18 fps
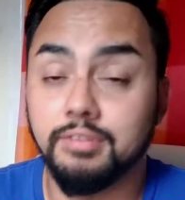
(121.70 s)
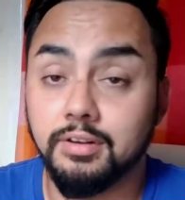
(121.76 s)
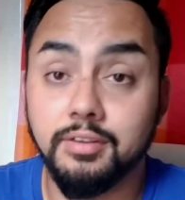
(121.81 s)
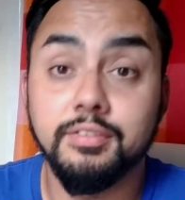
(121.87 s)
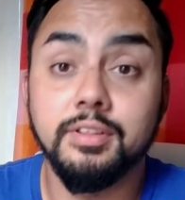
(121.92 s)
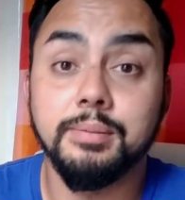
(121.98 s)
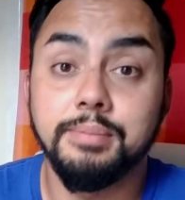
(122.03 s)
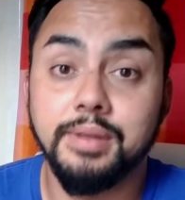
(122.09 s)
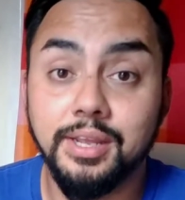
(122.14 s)

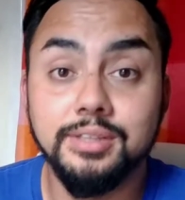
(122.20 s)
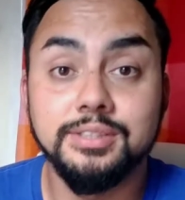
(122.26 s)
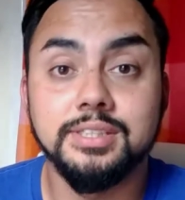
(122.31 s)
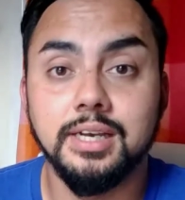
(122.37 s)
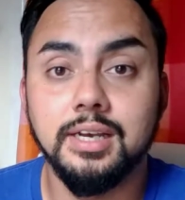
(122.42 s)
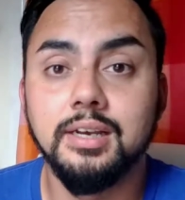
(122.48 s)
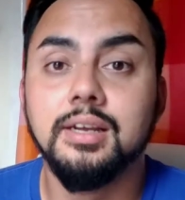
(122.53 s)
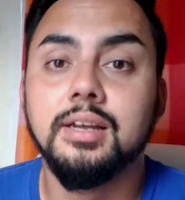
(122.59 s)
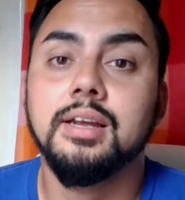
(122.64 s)
front of the
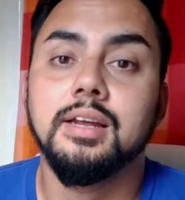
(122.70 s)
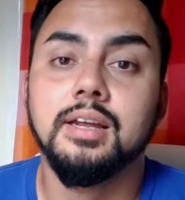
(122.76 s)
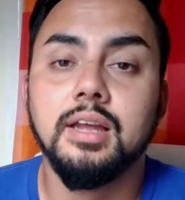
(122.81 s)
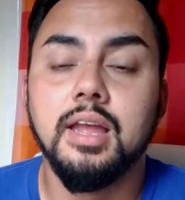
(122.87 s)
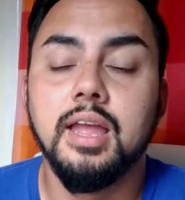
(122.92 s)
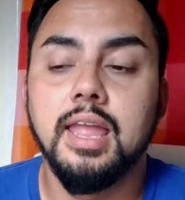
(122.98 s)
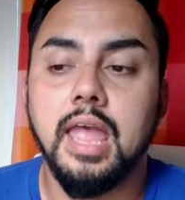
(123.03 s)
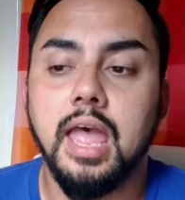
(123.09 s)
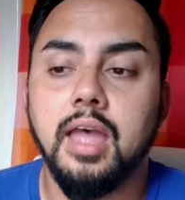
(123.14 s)
computer.
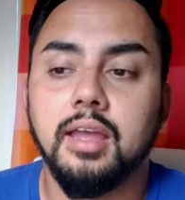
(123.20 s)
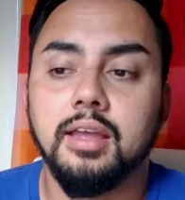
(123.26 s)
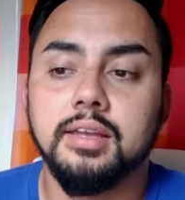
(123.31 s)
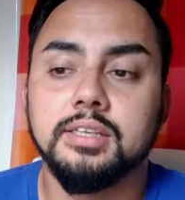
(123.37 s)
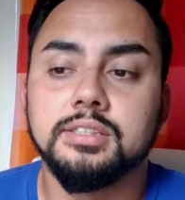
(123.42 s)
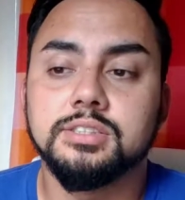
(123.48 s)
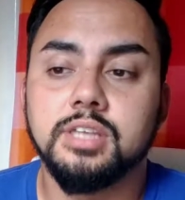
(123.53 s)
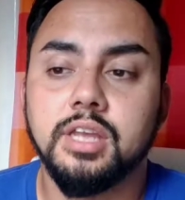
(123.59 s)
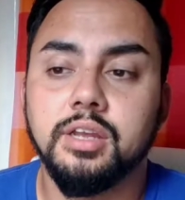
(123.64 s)

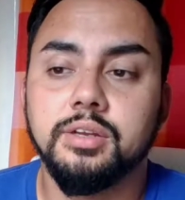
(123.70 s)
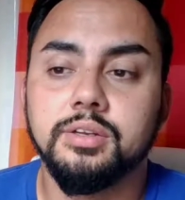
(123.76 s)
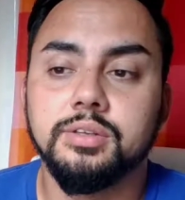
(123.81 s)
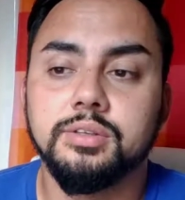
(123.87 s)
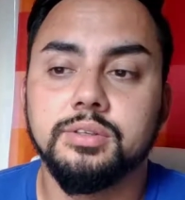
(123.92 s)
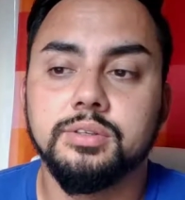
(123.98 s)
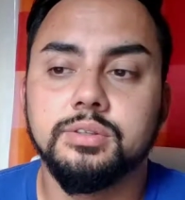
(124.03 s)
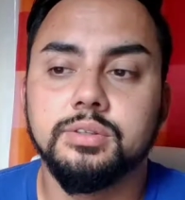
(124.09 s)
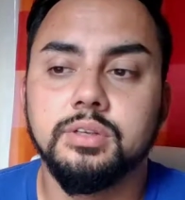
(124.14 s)

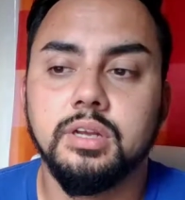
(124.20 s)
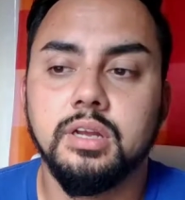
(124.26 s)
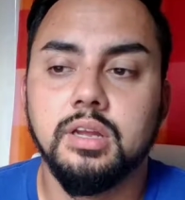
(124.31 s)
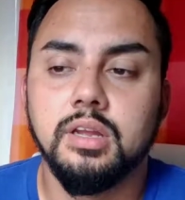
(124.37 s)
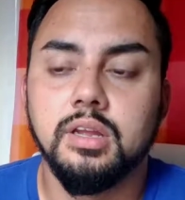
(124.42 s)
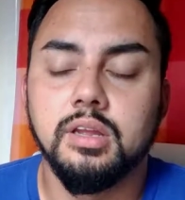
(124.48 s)
So